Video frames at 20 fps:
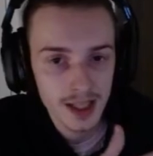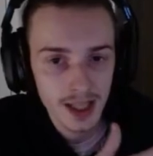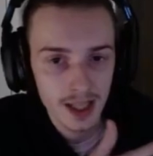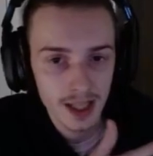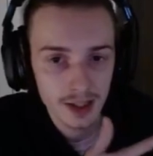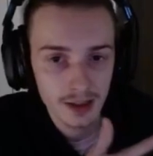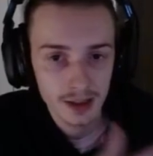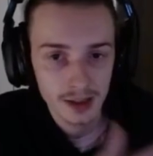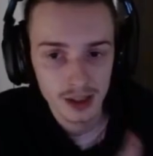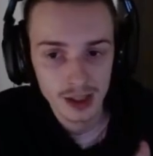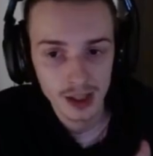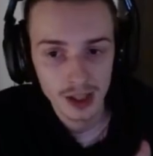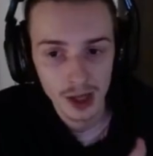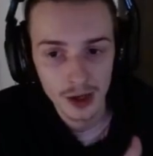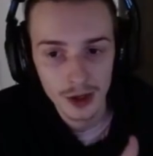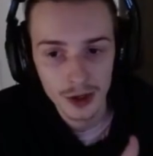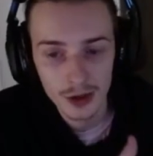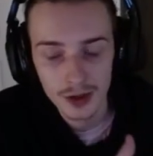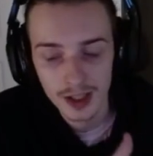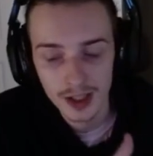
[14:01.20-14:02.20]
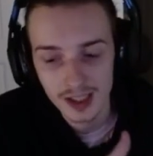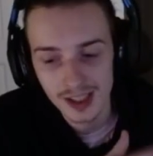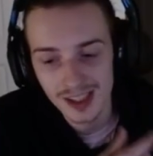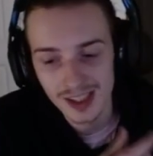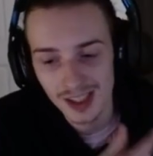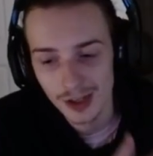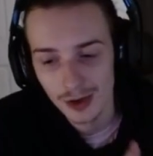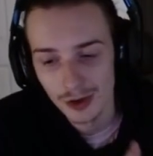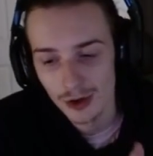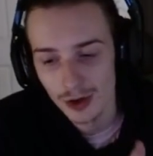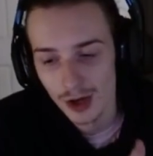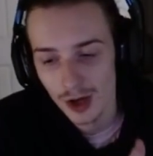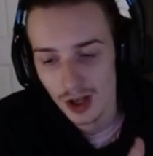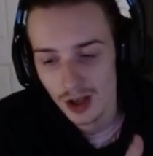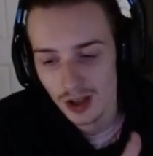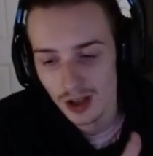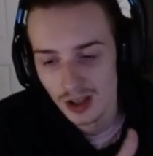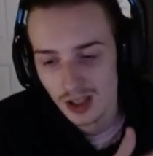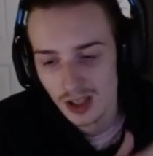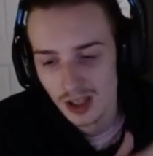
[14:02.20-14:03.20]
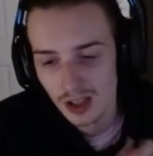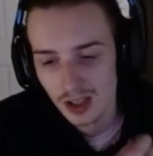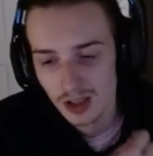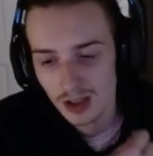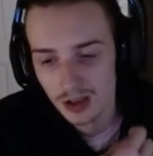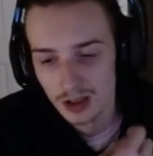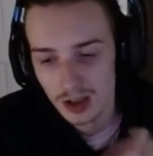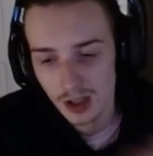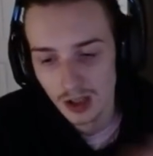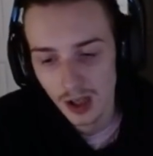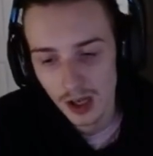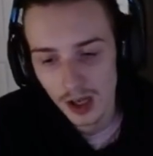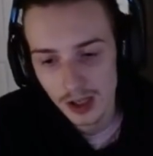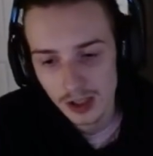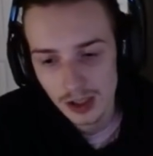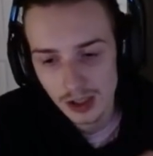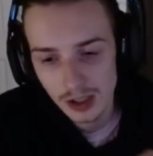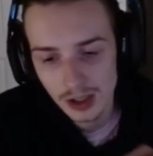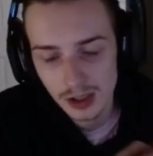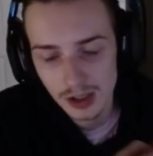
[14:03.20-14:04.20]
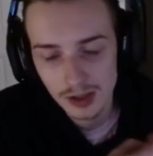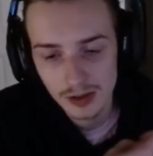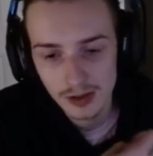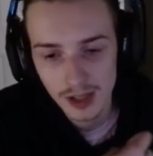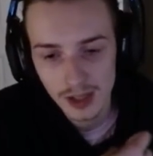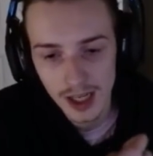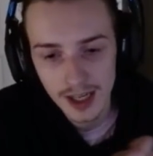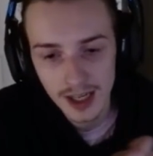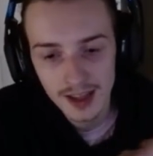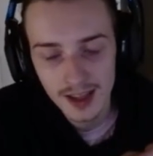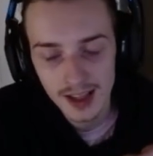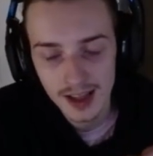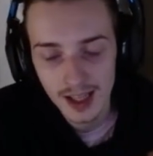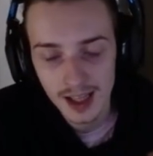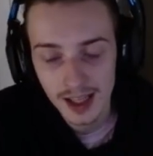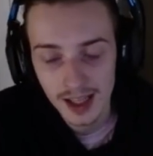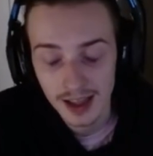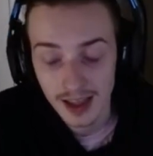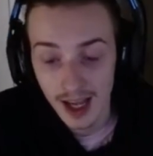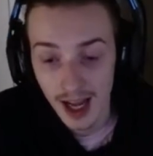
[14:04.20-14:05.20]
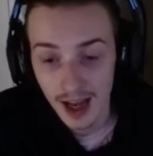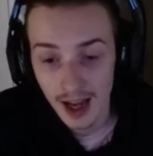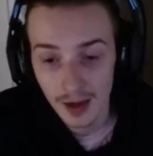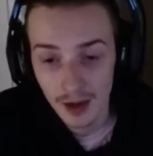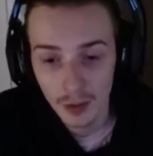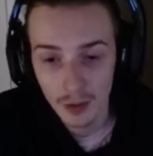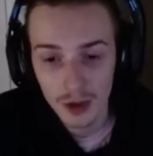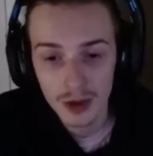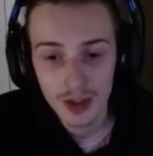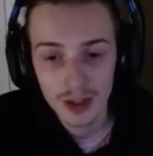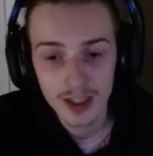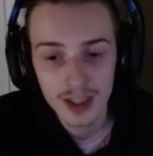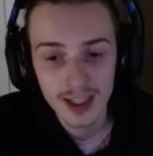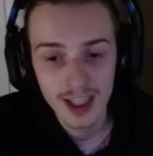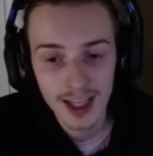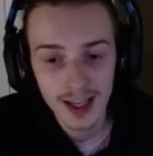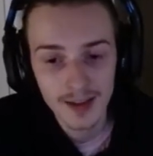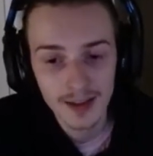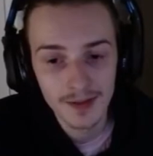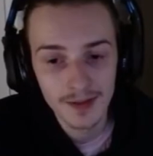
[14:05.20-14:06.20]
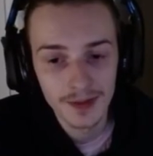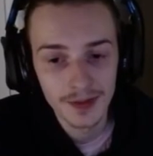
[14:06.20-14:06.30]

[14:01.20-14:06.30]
like to stun you, like Syndra, Lux, anything like that, where you need to get